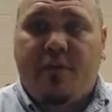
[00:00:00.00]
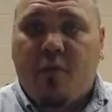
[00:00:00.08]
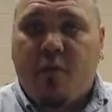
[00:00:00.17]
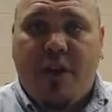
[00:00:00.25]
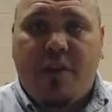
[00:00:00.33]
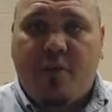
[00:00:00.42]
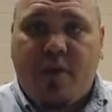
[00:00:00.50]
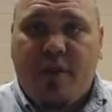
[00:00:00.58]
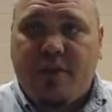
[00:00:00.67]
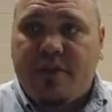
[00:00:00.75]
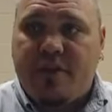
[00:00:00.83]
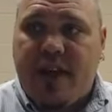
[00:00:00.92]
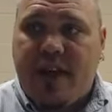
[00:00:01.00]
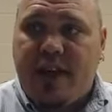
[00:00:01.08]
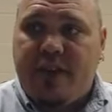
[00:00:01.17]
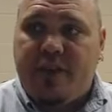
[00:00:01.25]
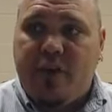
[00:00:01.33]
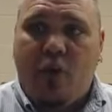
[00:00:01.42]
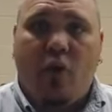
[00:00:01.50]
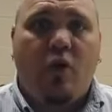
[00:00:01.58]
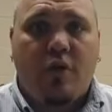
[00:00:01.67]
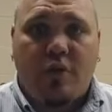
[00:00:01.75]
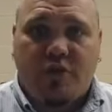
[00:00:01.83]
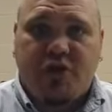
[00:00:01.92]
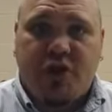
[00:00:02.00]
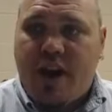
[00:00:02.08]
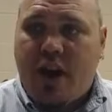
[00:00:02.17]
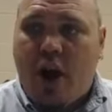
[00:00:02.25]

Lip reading: for whatever reason, that the owner should